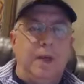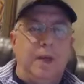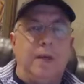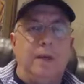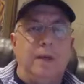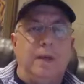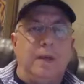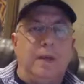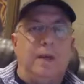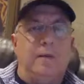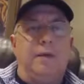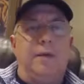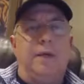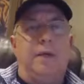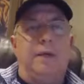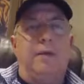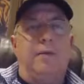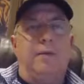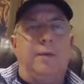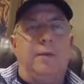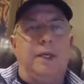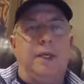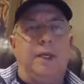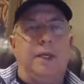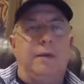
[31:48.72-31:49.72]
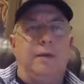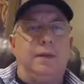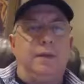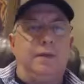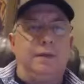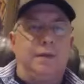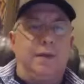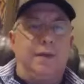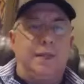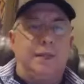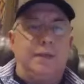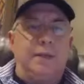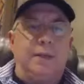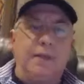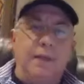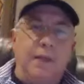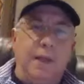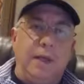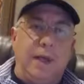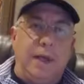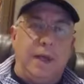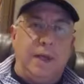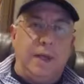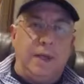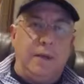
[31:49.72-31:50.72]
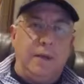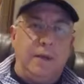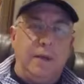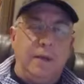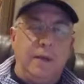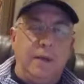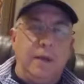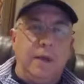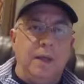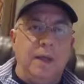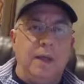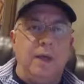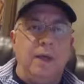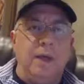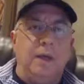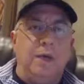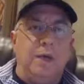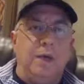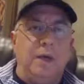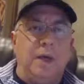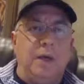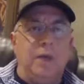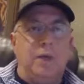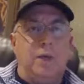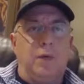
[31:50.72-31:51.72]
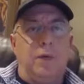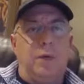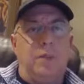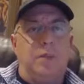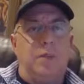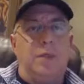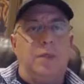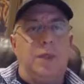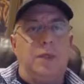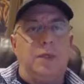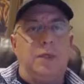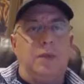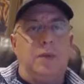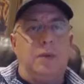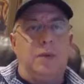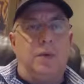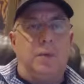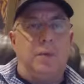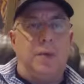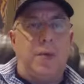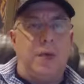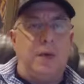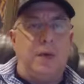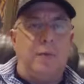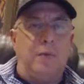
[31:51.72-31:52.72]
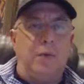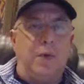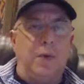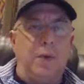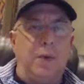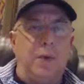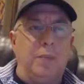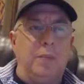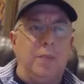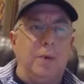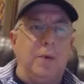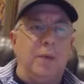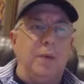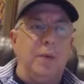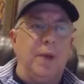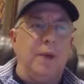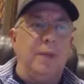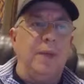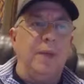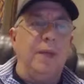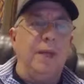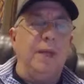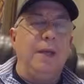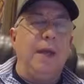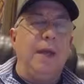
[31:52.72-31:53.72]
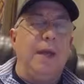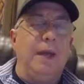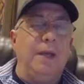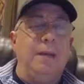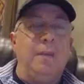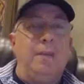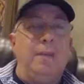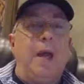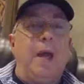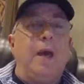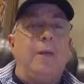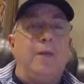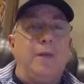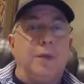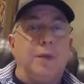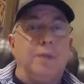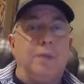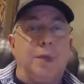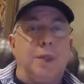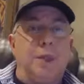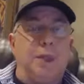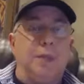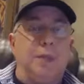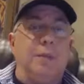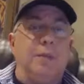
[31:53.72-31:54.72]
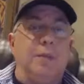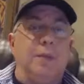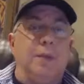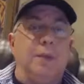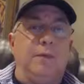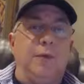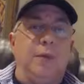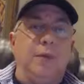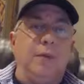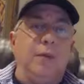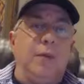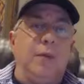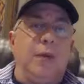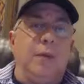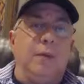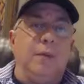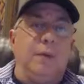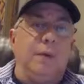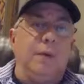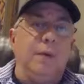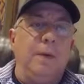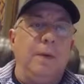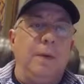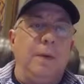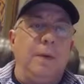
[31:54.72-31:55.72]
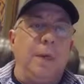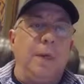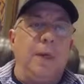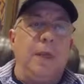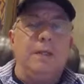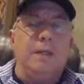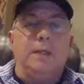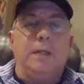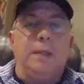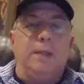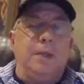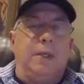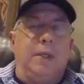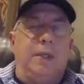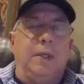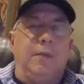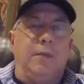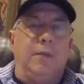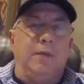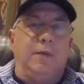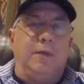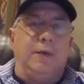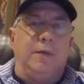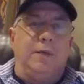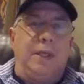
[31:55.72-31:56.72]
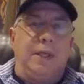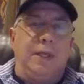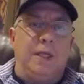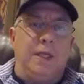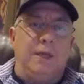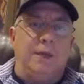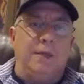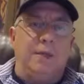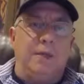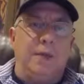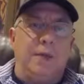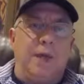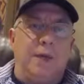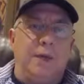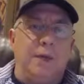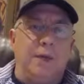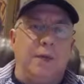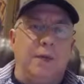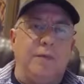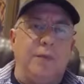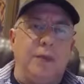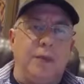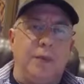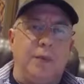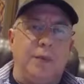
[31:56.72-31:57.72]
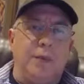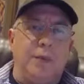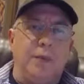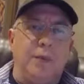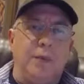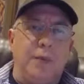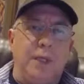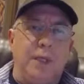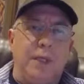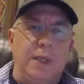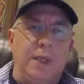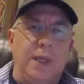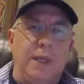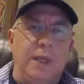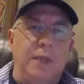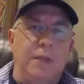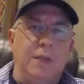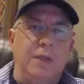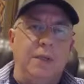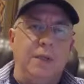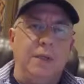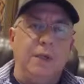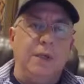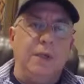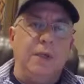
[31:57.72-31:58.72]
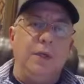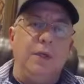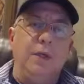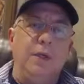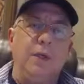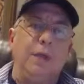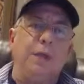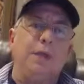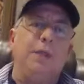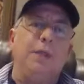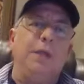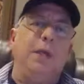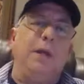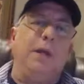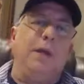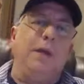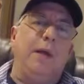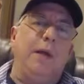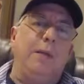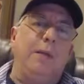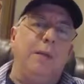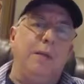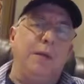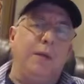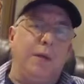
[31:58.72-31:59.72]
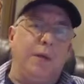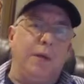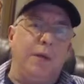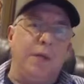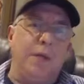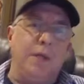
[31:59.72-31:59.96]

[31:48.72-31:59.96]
and then having enough money to invest again in either another corporation or a pay it forward program. And the math is pretty simple. If you double, let's say we double $50,000 every 120 days, you can see how that would turn